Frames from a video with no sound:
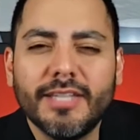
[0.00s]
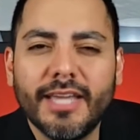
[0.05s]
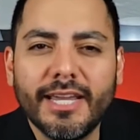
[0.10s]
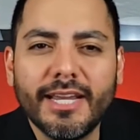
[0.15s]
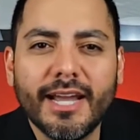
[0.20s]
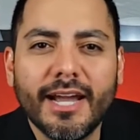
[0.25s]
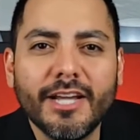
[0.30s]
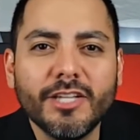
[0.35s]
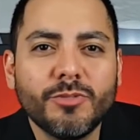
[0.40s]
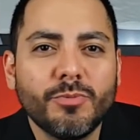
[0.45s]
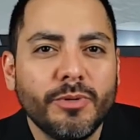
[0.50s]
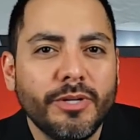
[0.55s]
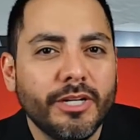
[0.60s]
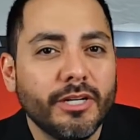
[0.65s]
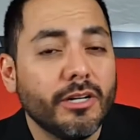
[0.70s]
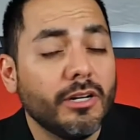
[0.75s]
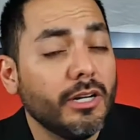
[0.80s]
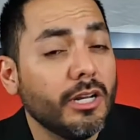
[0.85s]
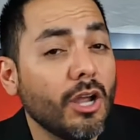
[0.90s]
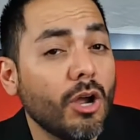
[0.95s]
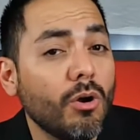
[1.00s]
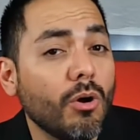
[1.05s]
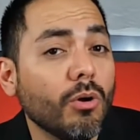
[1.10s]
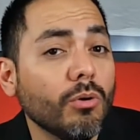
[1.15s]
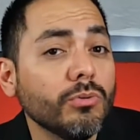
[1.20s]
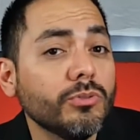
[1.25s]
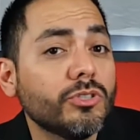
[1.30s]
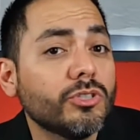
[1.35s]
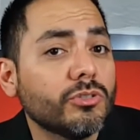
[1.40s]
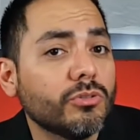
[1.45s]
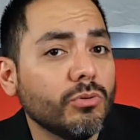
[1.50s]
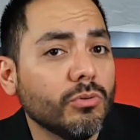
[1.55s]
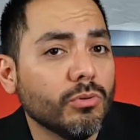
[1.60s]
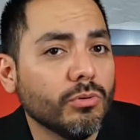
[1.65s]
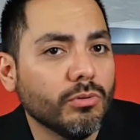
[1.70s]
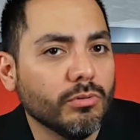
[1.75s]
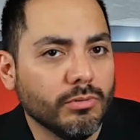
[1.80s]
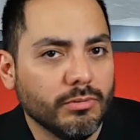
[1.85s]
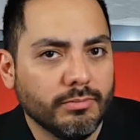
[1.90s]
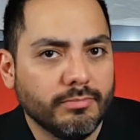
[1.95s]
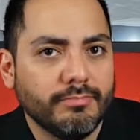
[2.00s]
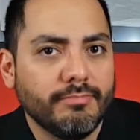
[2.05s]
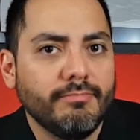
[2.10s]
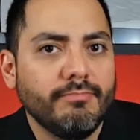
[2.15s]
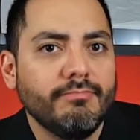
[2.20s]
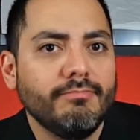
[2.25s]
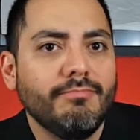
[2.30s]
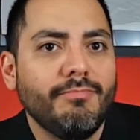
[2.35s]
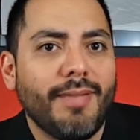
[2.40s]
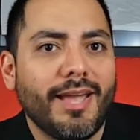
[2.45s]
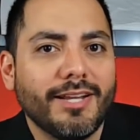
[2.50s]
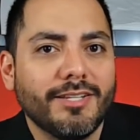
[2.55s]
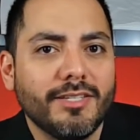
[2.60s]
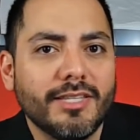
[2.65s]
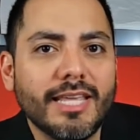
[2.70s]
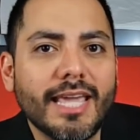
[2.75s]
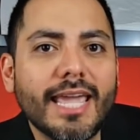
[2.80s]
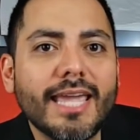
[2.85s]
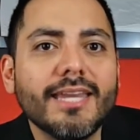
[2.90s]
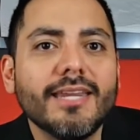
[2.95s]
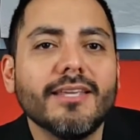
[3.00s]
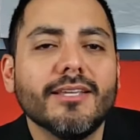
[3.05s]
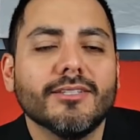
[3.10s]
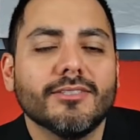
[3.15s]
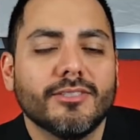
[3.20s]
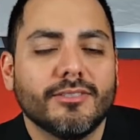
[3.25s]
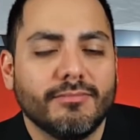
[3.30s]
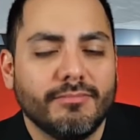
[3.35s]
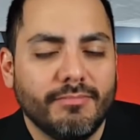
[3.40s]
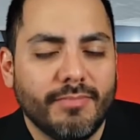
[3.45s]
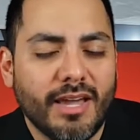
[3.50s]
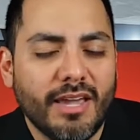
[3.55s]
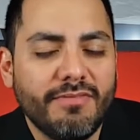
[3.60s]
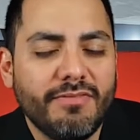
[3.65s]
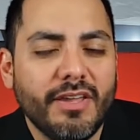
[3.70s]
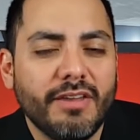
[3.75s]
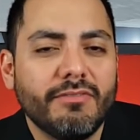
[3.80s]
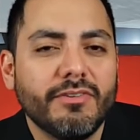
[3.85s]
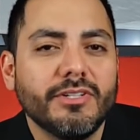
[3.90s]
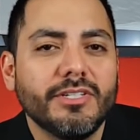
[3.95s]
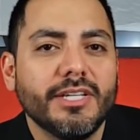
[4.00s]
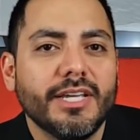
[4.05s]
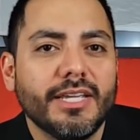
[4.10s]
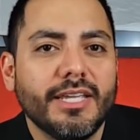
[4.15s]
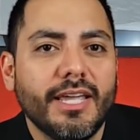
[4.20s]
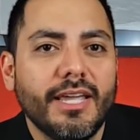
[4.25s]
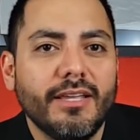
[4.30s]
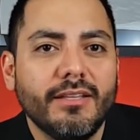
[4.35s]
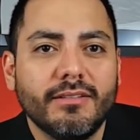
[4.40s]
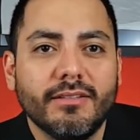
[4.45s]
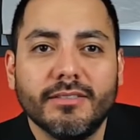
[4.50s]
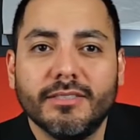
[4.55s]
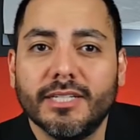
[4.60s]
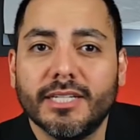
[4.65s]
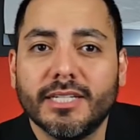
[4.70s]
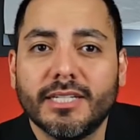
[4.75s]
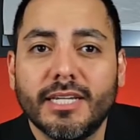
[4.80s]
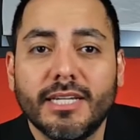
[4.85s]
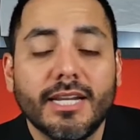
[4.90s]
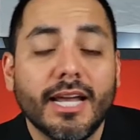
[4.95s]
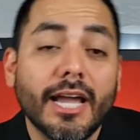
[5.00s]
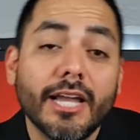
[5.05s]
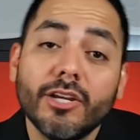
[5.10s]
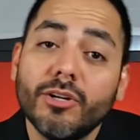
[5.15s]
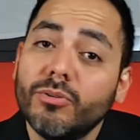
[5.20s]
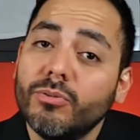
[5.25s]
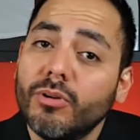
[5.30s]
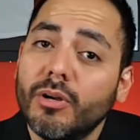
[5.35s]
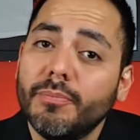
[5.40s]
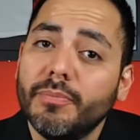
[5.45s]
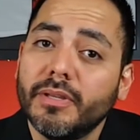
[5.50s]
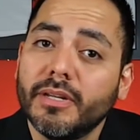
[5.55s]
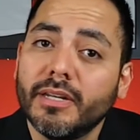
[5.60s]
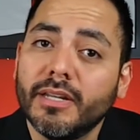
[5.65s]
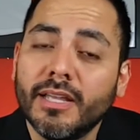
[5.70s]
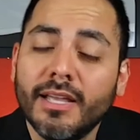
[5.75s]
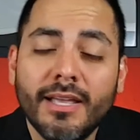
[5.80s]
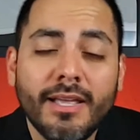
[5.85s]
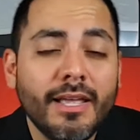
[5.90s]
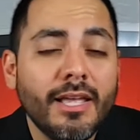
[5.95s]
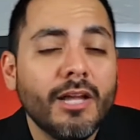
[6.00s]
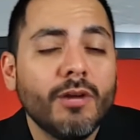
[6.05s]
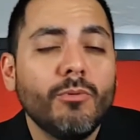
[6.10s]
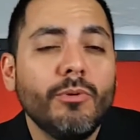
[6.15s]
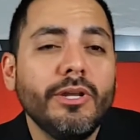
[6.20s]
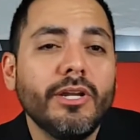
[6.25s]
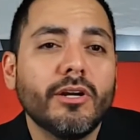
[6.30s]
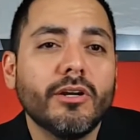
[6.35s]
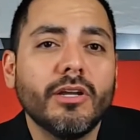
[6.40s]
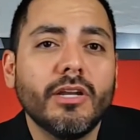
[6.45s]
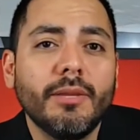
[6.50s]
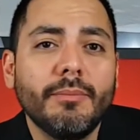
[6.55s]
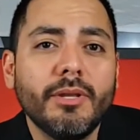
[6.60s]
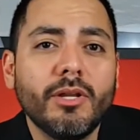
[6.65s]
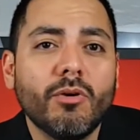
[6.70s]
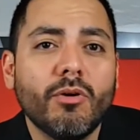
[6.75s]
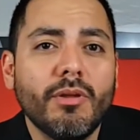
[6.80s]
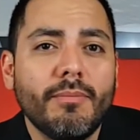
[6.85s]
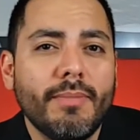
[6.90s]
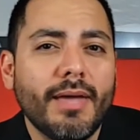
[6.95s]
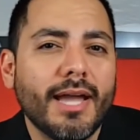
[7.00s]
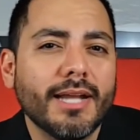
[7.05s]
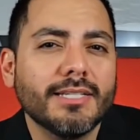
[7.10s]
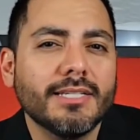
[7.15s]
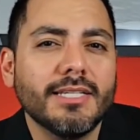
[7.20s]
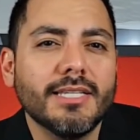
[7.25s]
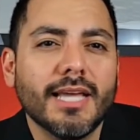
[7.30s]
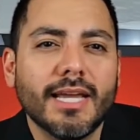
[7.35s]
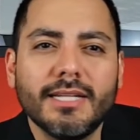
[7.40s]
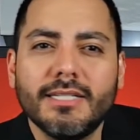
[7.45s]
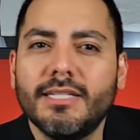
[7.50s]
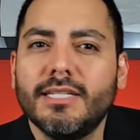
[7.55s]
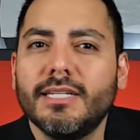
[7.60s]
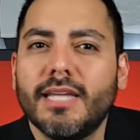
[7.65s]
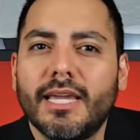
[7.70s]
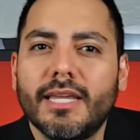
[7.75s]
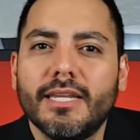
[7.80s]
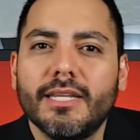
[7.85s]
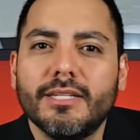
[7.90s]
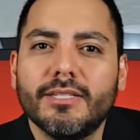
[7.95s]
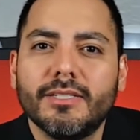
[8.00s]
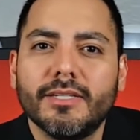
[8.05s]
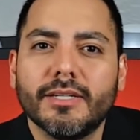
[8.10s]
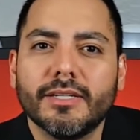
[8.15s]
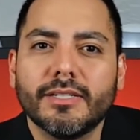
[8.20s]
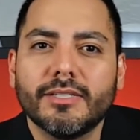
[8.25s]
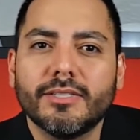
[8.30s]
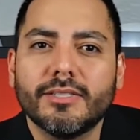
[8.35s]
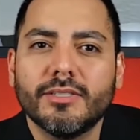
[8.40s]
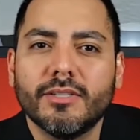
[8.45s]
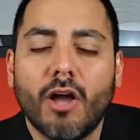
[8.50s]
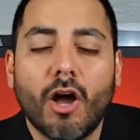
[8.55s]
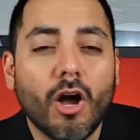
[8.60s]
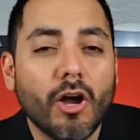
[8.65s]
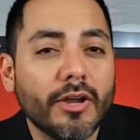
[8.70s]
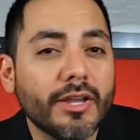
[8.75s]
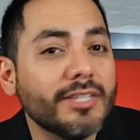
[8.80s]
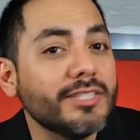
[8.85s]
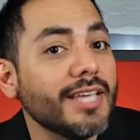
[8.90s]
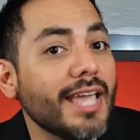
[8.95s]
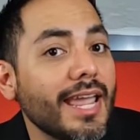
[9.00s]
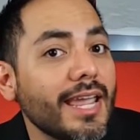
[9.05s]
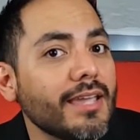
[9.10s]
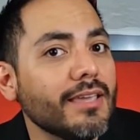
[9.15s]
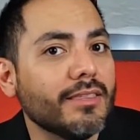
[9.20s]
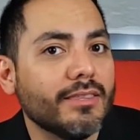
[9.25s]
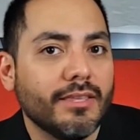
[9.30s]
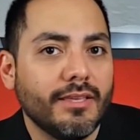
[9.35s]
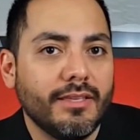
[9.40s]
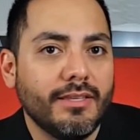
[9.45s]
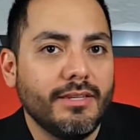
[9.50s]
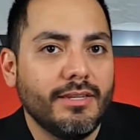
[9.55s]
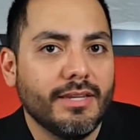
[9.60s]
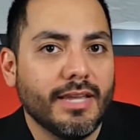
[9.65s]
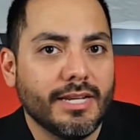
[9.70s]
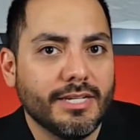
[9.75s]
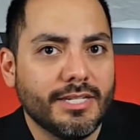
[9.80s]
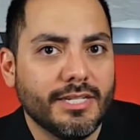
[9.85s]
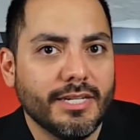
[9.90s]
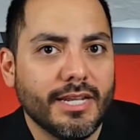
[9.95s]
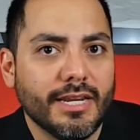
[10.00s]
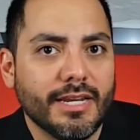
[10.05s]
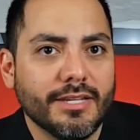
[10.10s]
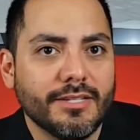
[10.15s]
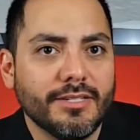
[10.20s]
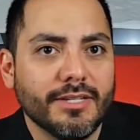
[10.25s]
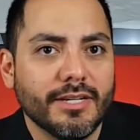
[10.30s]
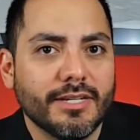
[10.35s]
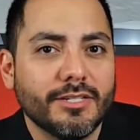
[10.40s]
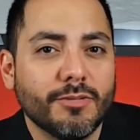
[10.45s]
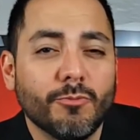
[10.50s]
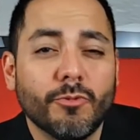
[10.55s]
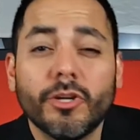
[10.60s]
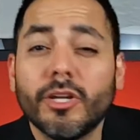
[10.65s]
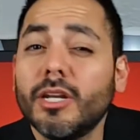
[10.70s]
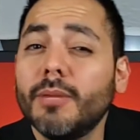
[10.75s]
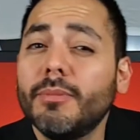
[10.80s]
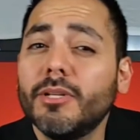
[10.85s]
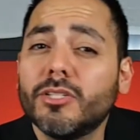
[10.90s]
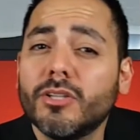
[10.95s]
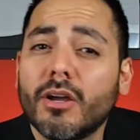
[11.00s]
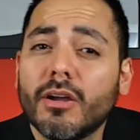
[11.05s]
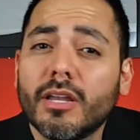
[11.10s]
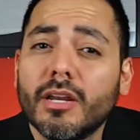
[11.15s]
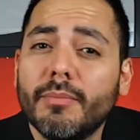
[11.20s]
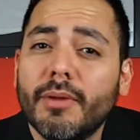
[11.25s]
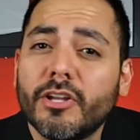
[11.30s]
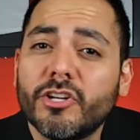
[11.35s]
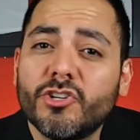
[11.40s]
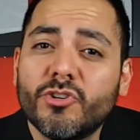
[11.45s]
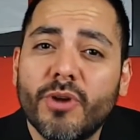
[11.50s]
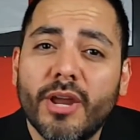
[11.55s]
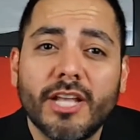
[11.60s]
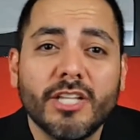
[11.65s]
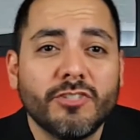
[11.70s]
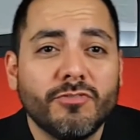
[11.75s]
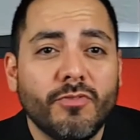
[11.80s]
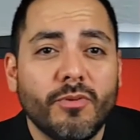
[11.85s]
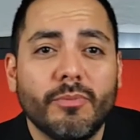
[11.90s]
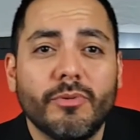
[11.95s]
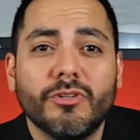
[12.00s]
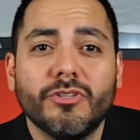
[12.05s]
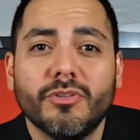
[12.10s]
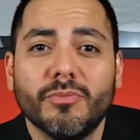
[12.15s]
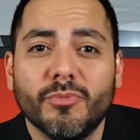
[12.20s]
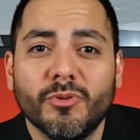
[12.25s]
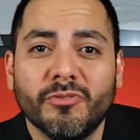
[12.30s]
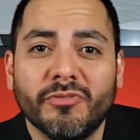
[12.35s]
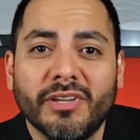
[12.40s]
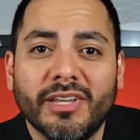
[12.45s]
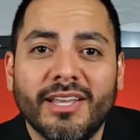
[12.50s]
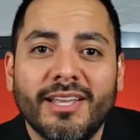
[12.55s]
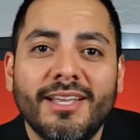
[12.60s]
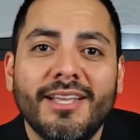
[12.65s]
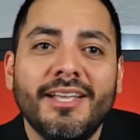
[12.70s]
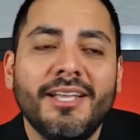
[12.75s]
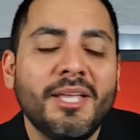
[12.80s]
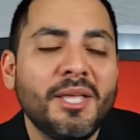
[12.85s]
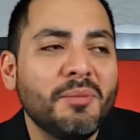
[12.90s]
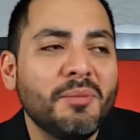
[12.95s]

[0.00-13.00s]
Today, guys, we are going to go old school, back to the 80s, my favorite decade, the decade I grew up in. We are going to be going back to 1986, August 8th, 1986, and we're going to be talking about Transformers the movie.